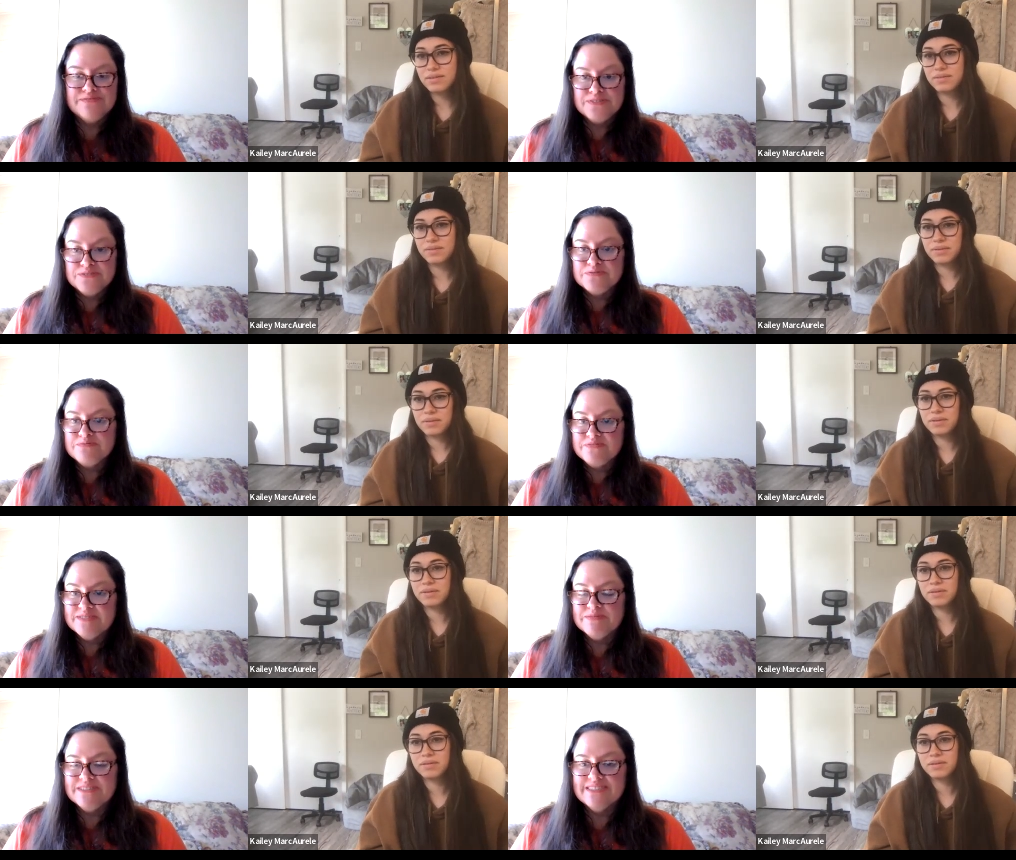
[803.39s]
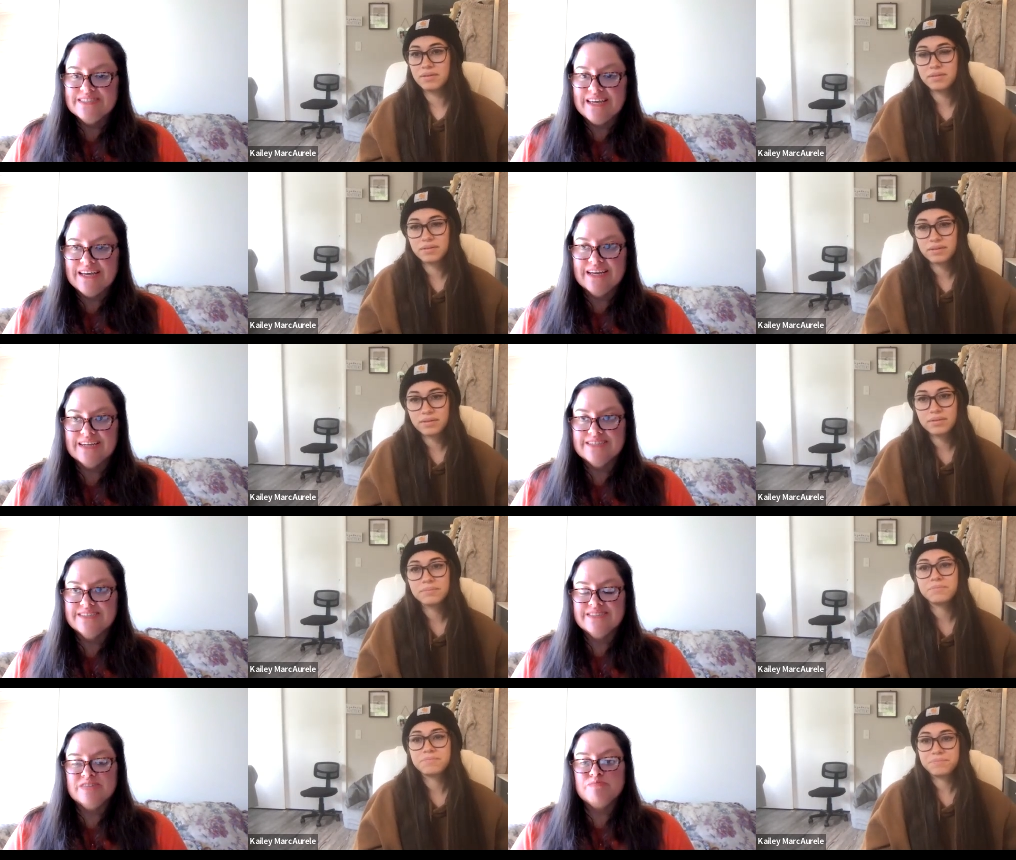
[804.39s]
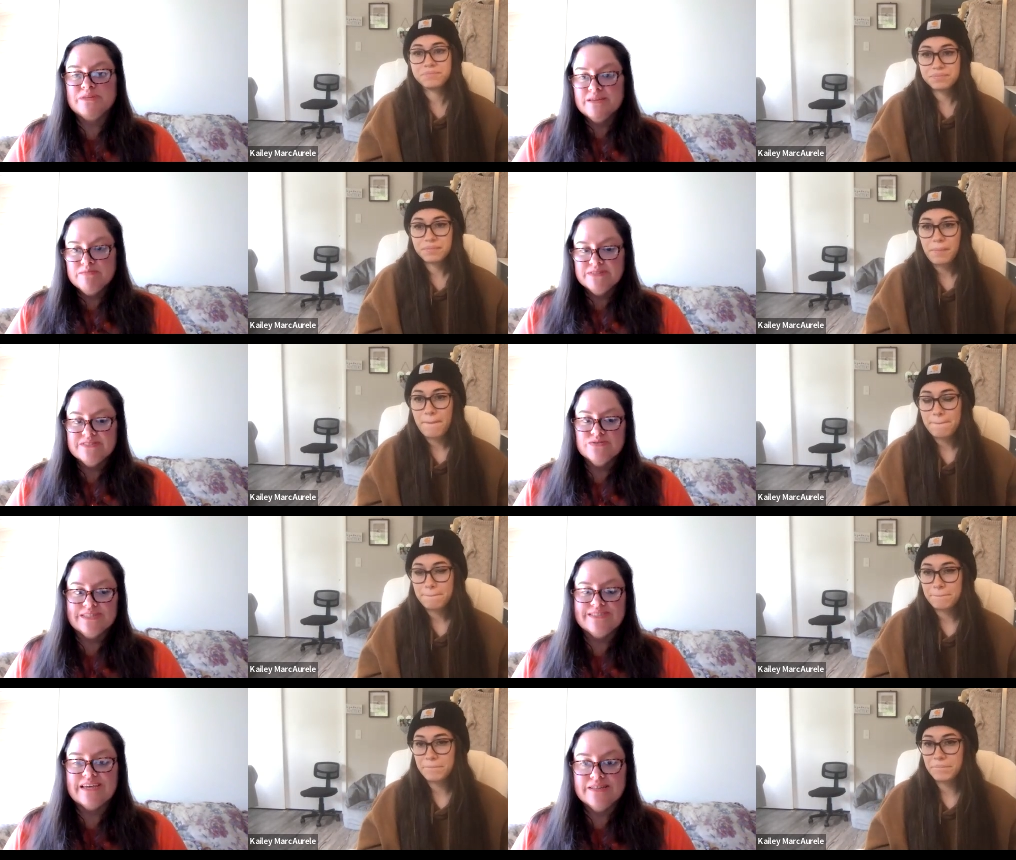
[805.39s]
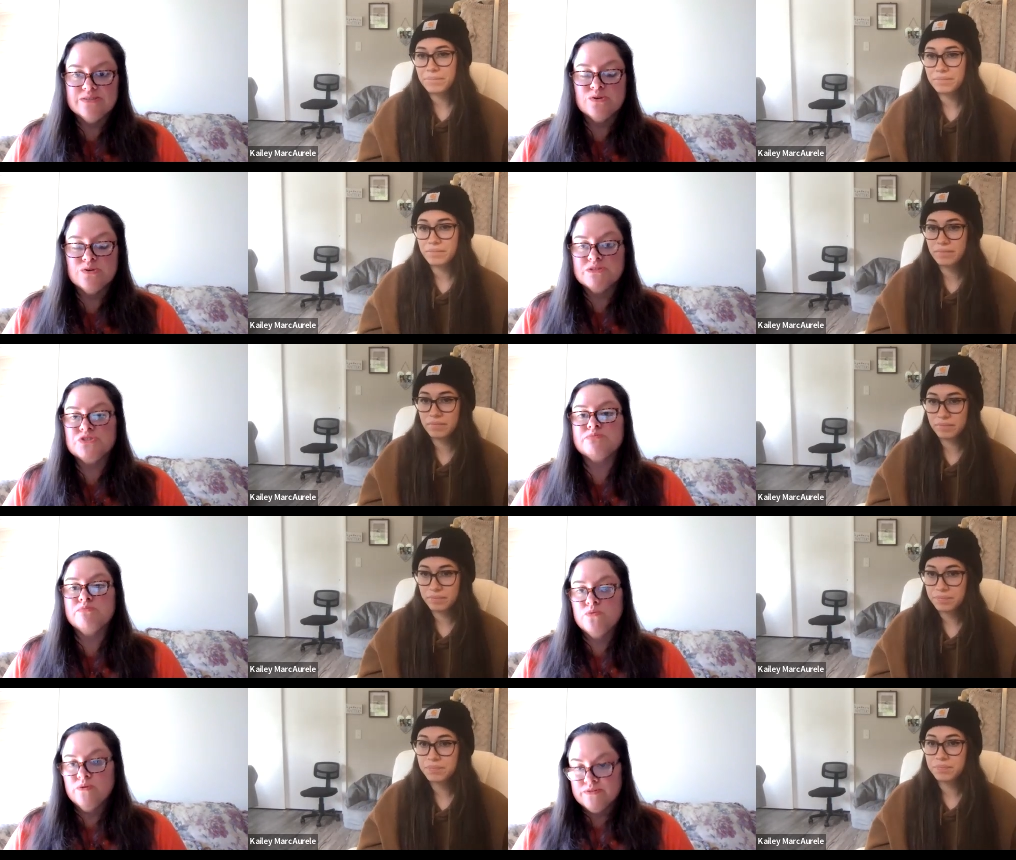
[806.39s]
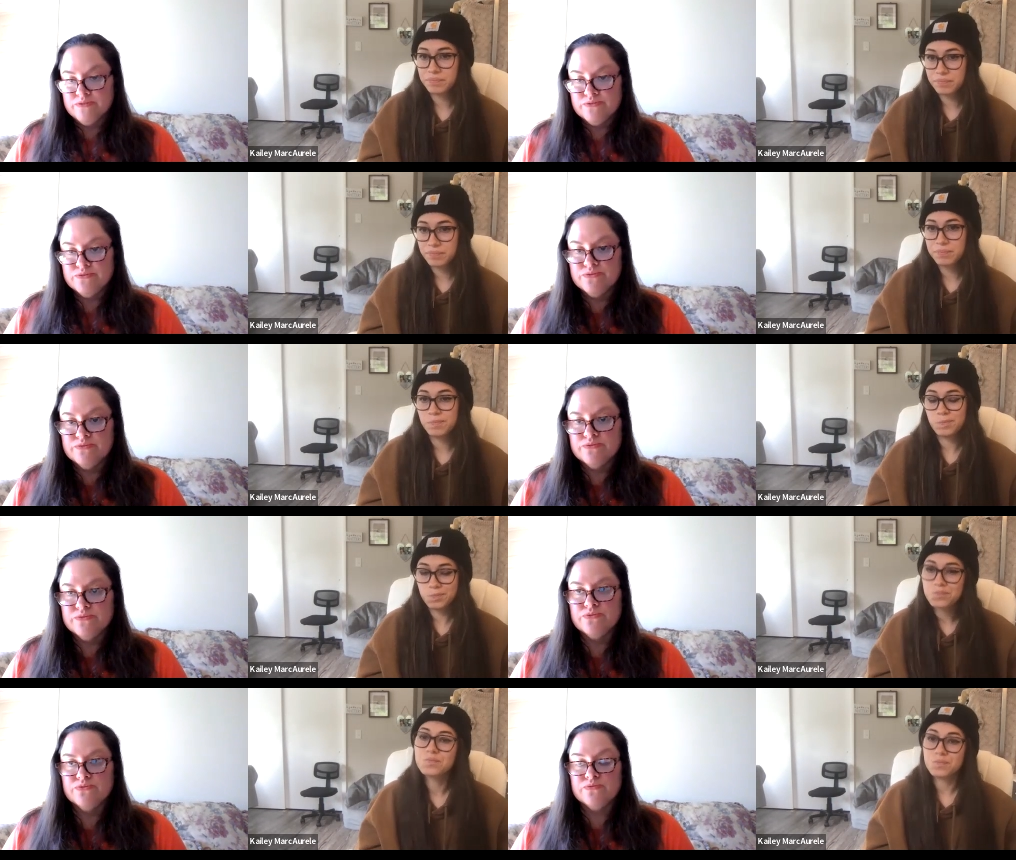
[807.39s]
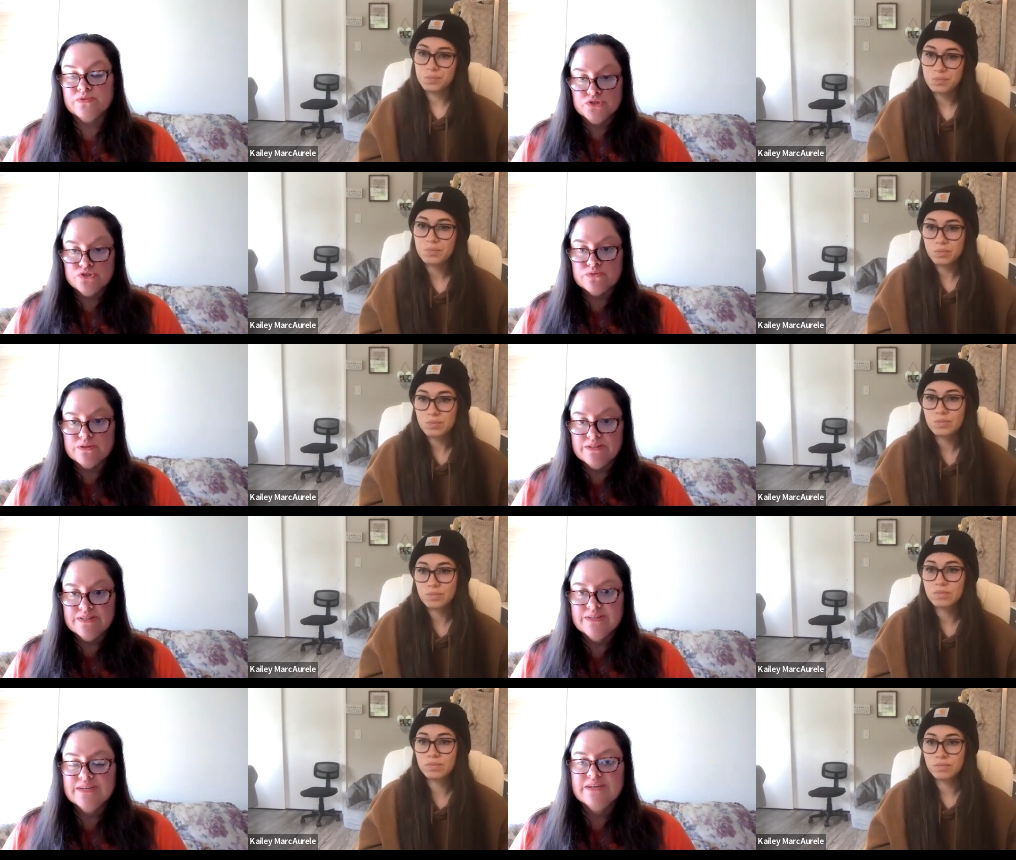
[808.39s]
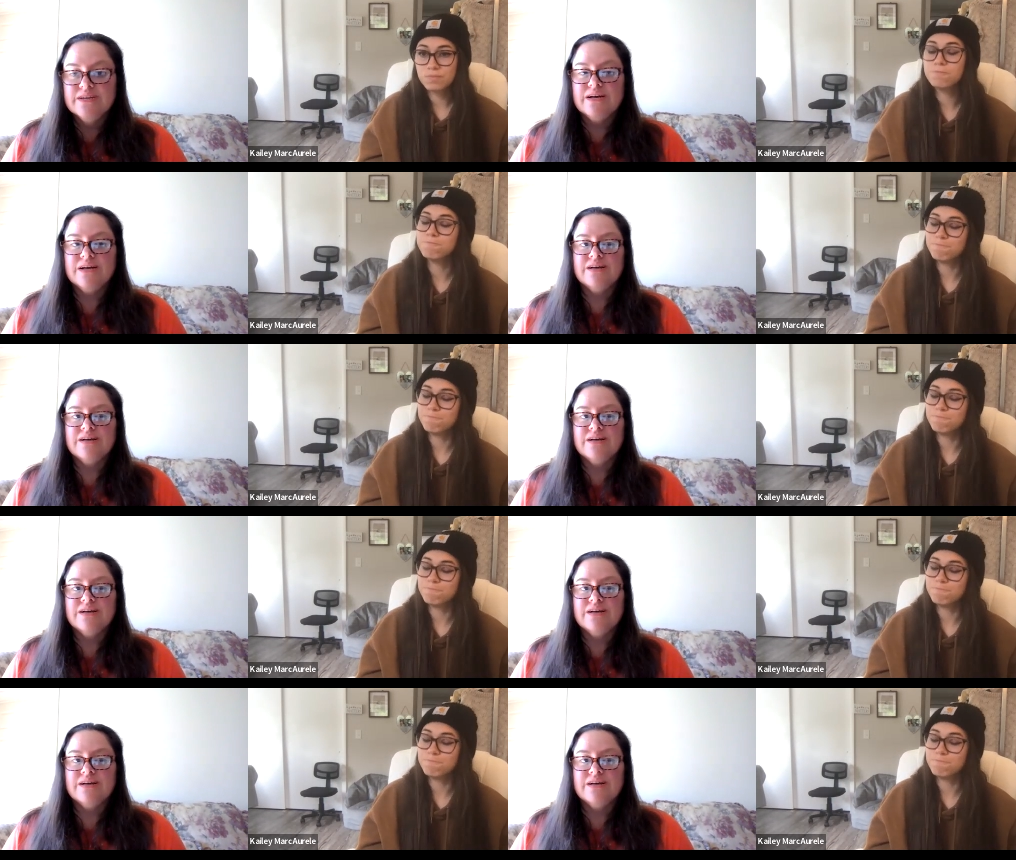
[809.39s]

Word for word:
Speaker 1: I've heard from families that they've been able to attend so much more through through virtual mm-hmm.